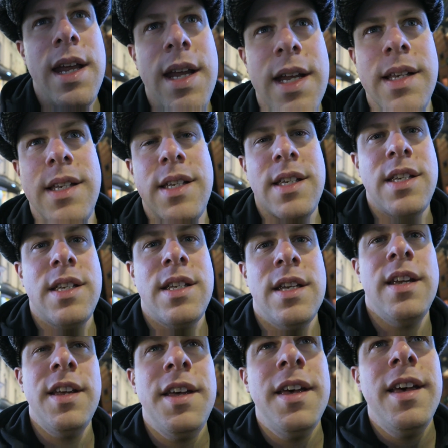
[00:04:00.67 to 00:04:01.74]
it's,
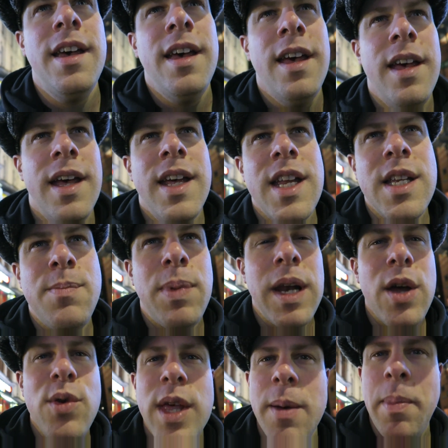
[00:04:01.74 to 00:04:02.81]
it's
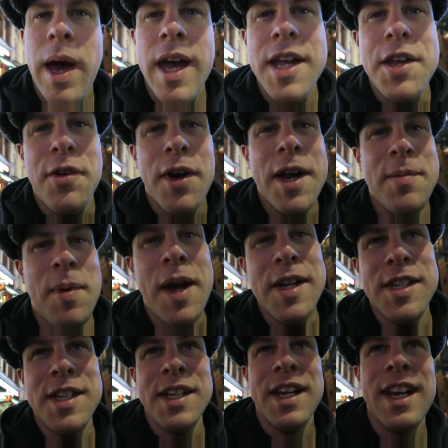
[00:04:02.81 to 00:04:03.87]
below their pay grade
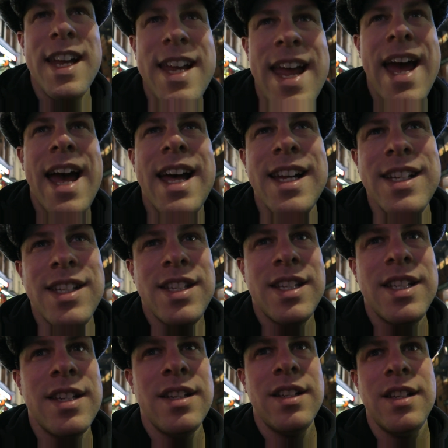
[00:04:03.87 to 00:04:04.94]
basically as
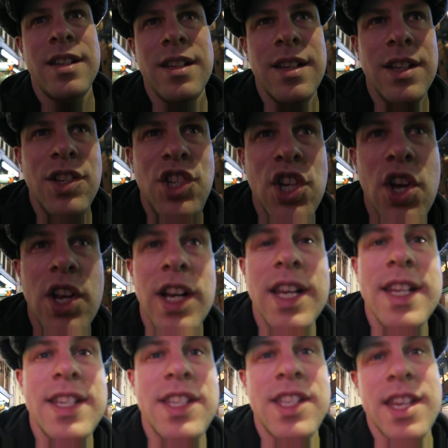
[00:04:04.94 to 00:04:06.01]

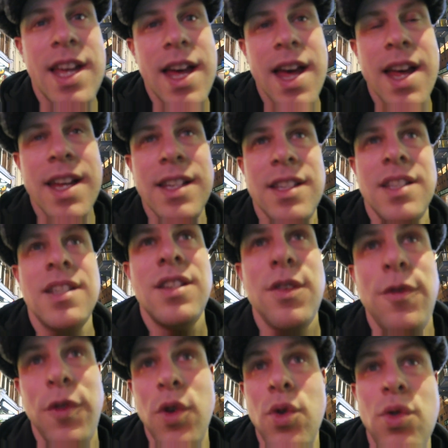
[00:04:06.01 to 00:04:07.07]
journalists, as
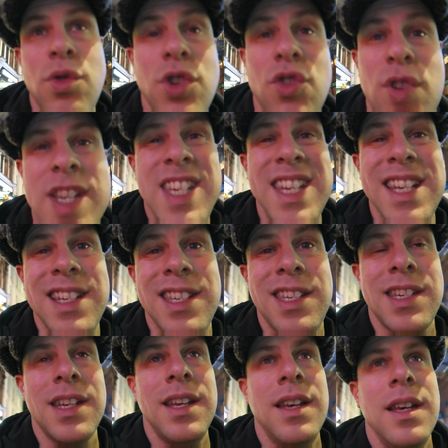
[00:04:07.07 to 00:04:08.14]
food critics,
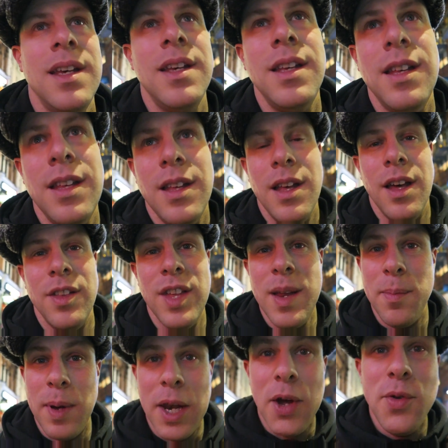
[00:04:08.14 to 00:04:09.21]
I
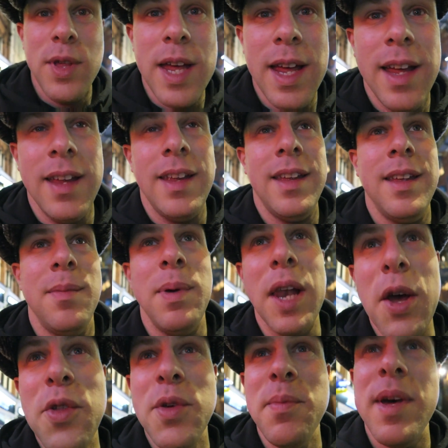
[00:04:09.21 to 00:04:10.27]
think below their
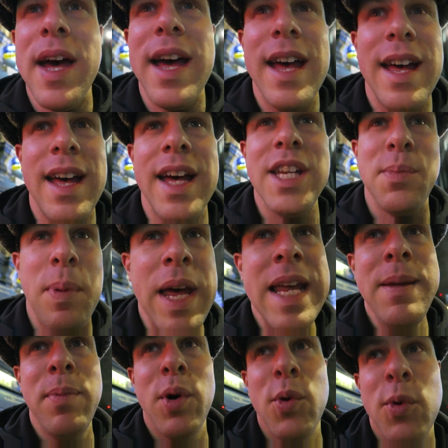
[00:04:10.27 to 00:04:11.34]
below them as
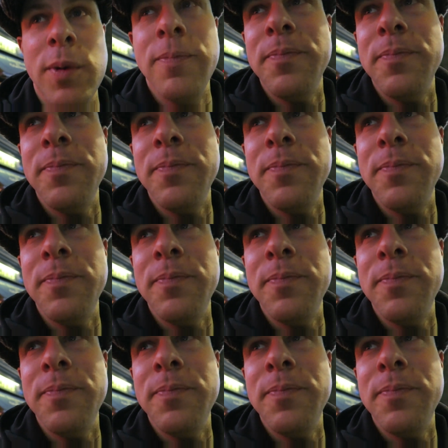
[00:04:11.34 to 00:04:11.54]
people.